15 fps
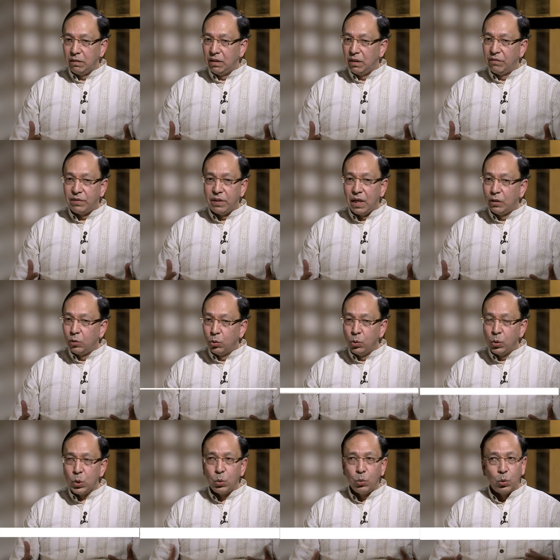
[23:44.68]
if there are
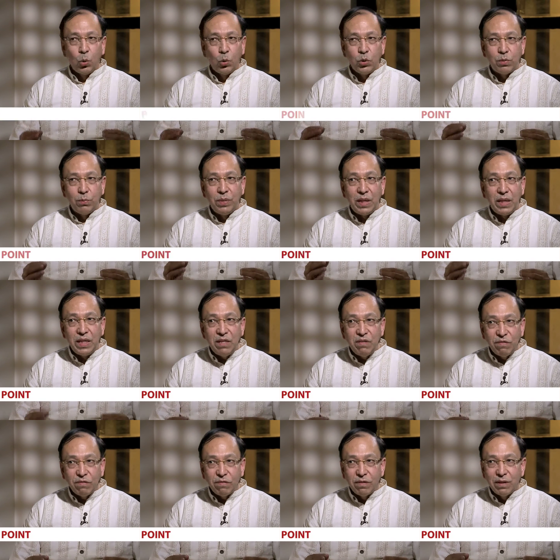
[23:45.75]
those who don't
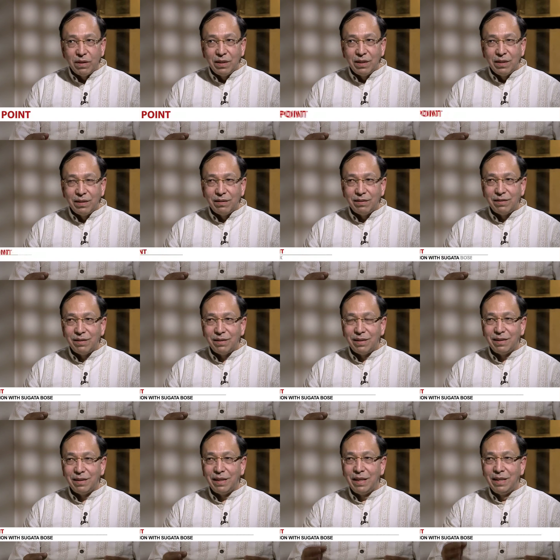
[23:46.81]
believe
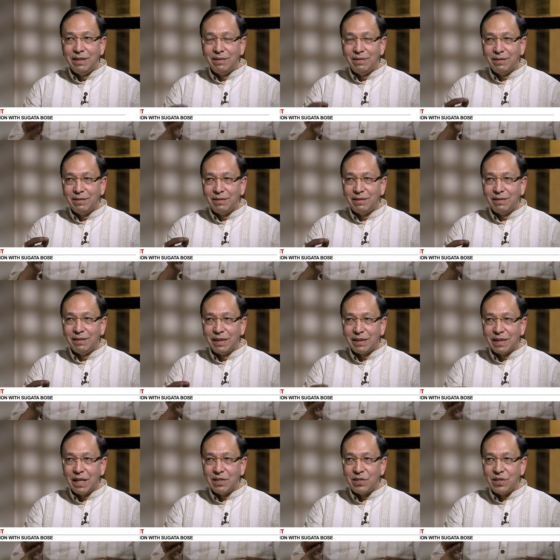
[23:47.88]
in
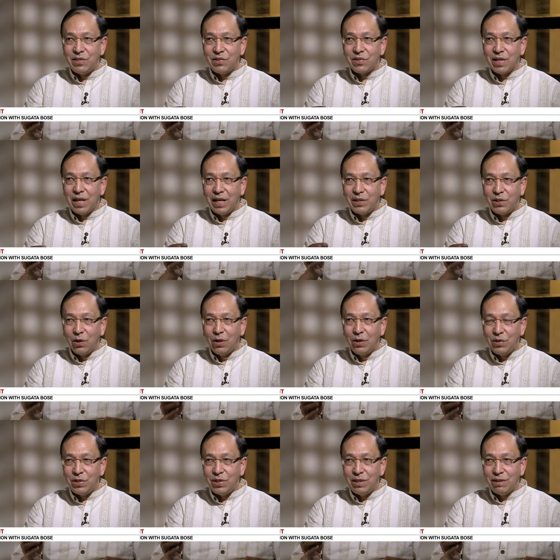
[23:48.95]
Netaji's
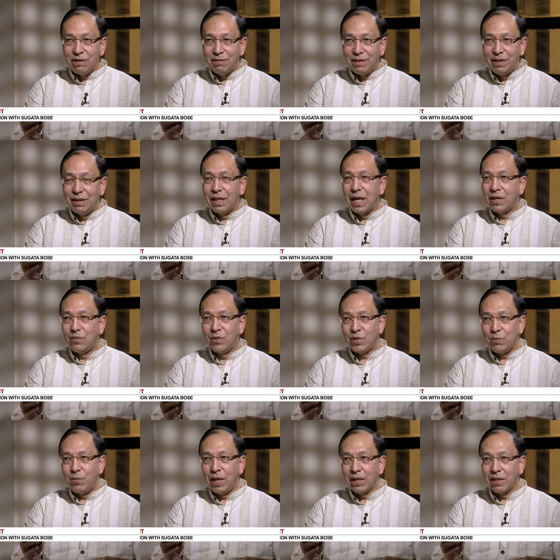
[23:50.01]
ideology in that
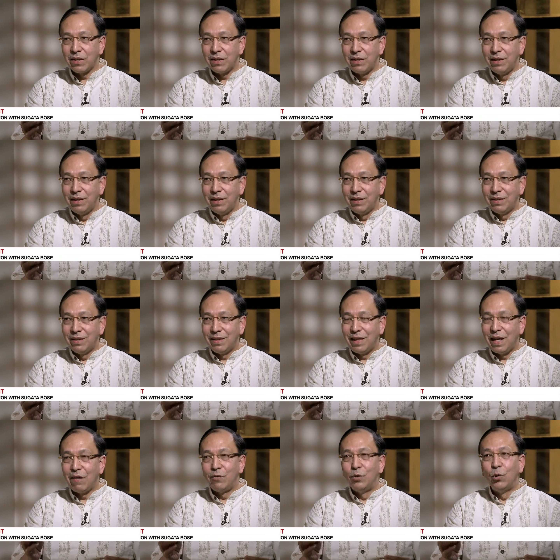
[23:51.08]
respect,
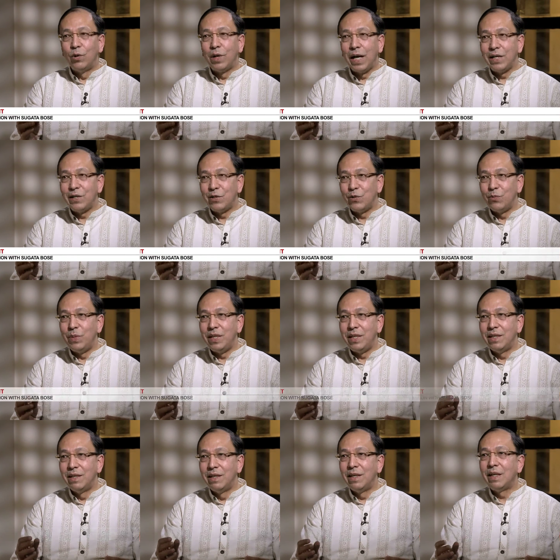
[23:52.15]
have no right to
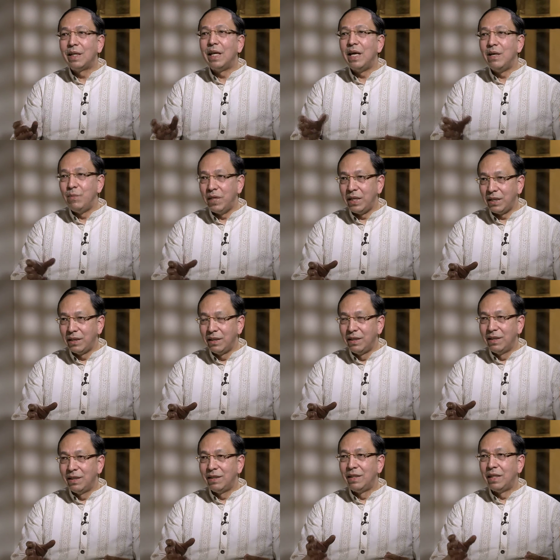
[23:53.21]
be claiming
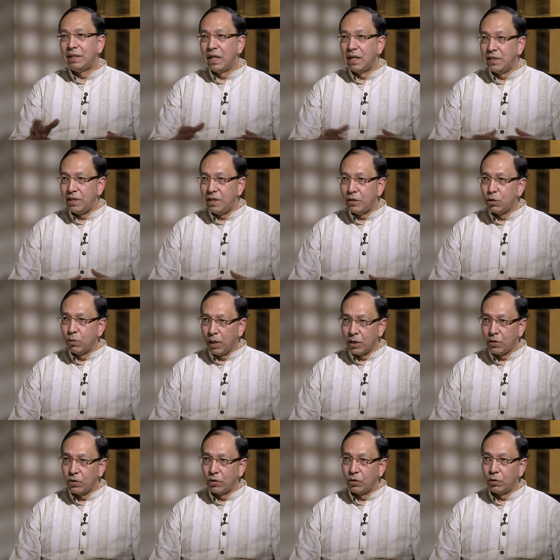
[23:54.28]
Netaji
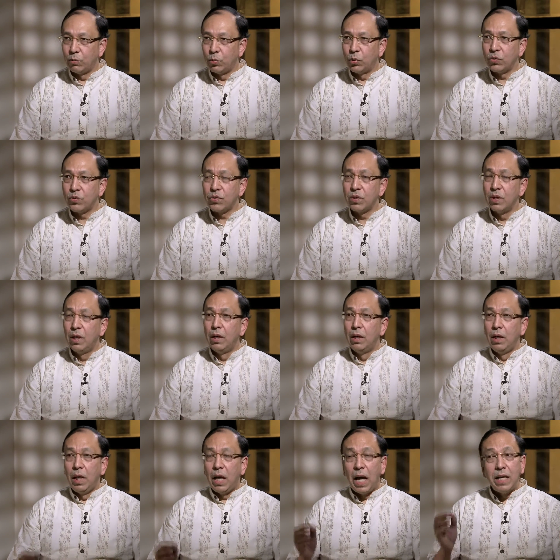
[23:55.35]
Subhash Chandra Bose.
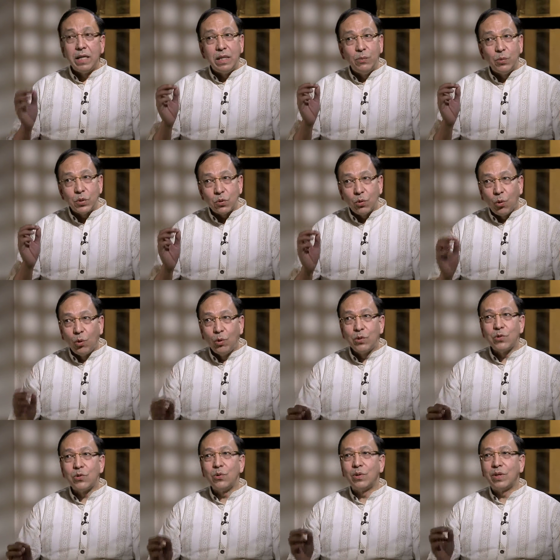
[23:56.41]
And he was
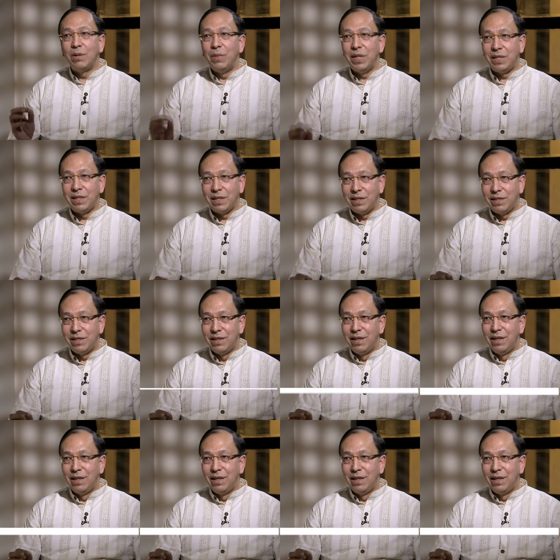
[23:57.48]
also committed